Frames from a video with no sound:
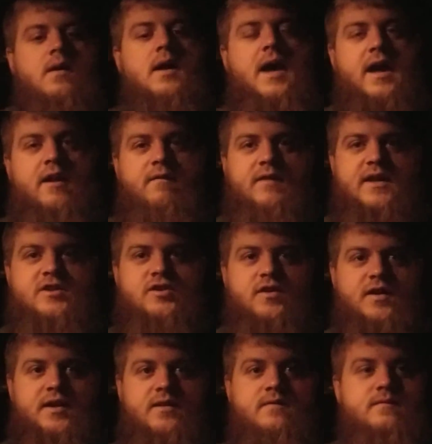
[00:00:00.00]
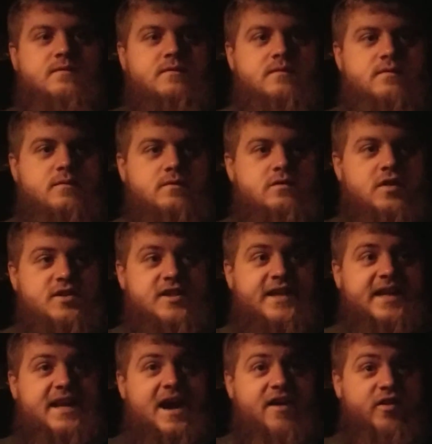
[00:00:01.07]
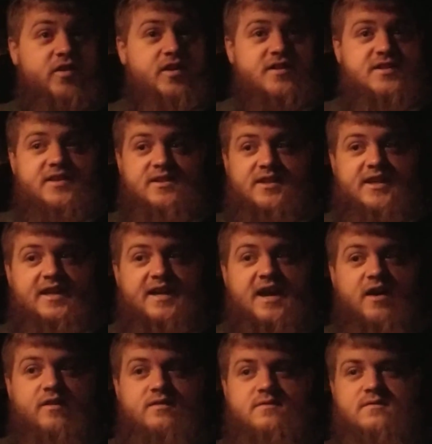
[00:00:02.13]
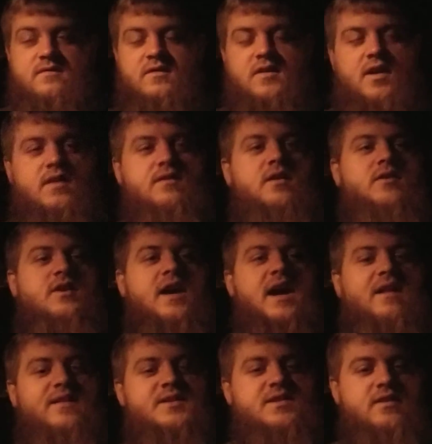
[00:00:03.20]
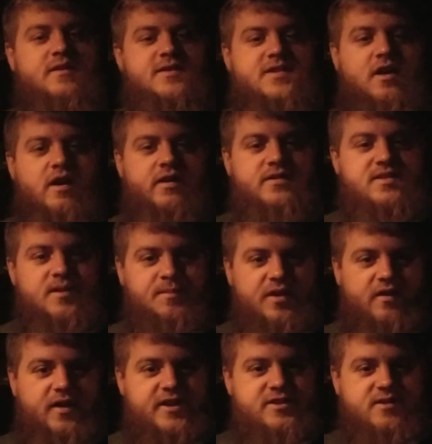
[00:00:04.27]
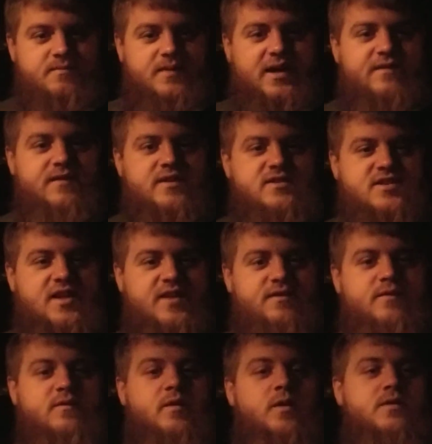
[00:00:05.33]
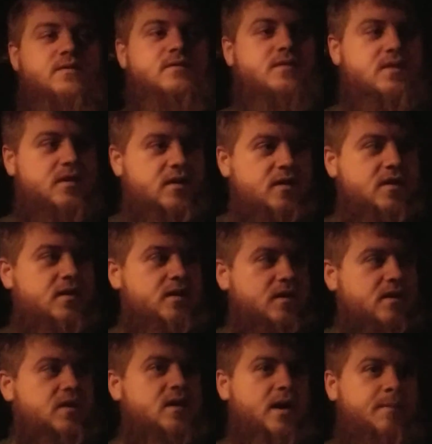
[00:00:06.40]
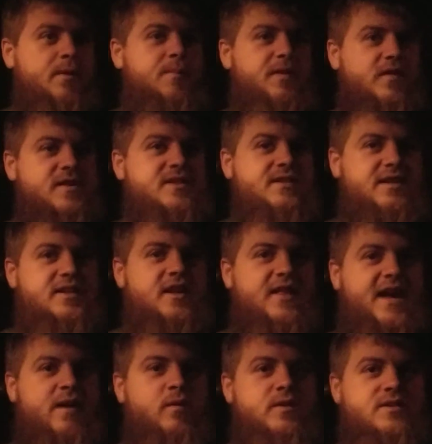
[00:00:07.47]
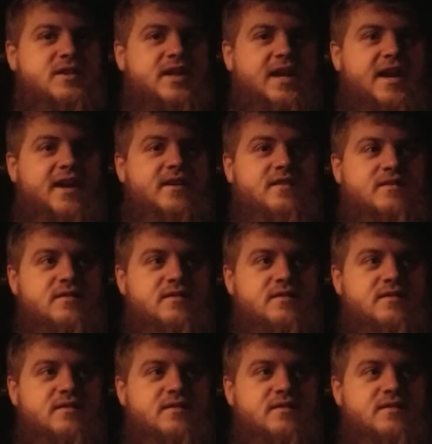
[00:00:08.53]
And eventually, does he get out or doesn't he get out? I don't know. You gotta listen to the song Simulation by Avenged Sevenfold. I'm gonna be listening to that one today.